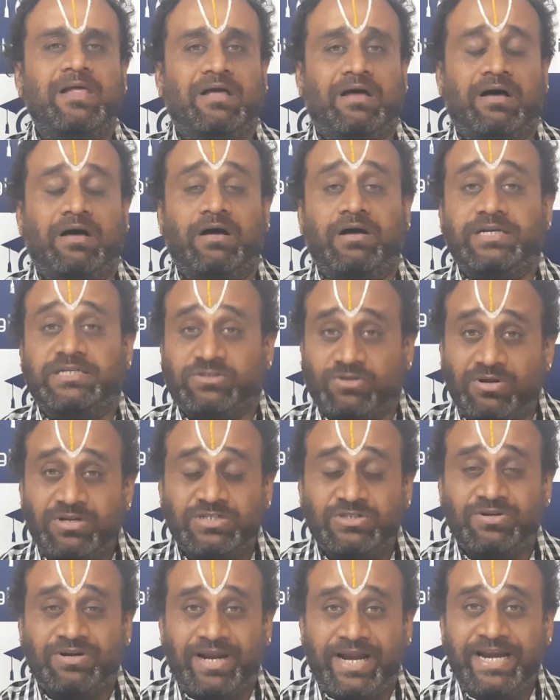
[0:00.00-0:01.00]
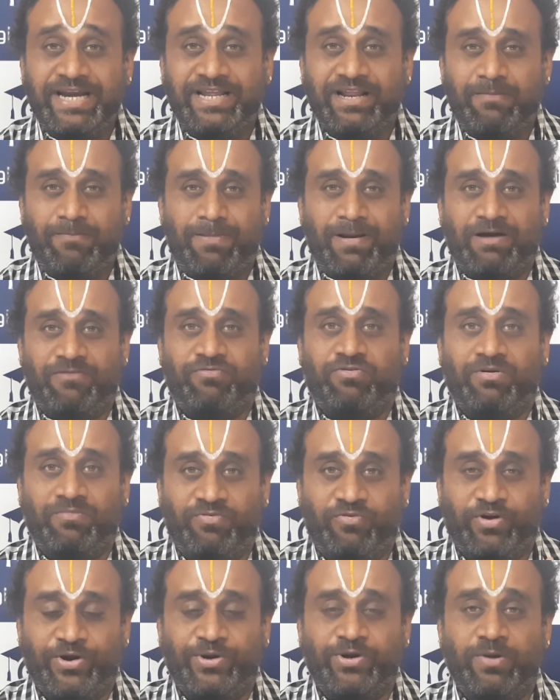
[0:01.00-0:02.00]
It's also an ideal platform
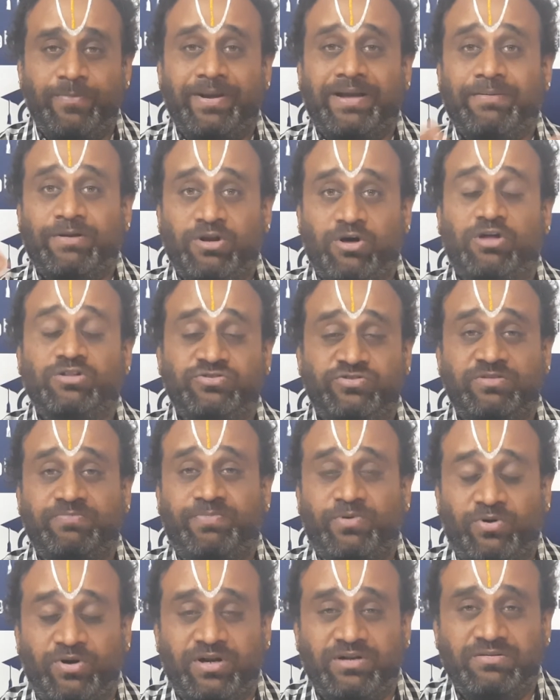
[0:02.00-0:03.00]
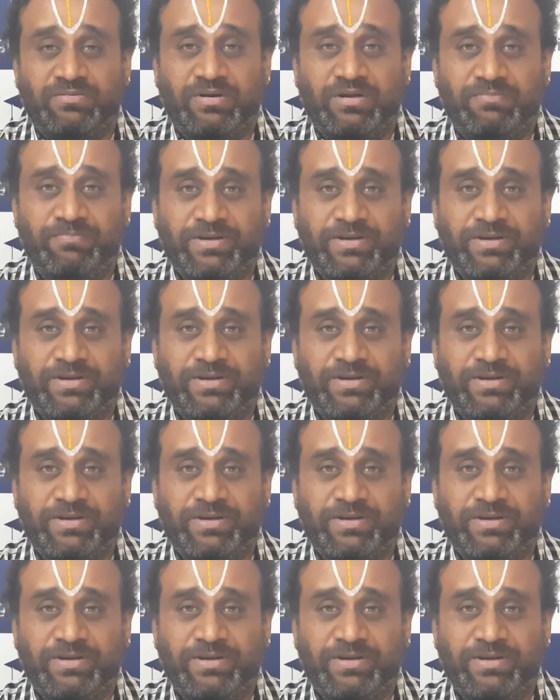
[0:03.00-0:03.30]
for you to become an entrepreneur,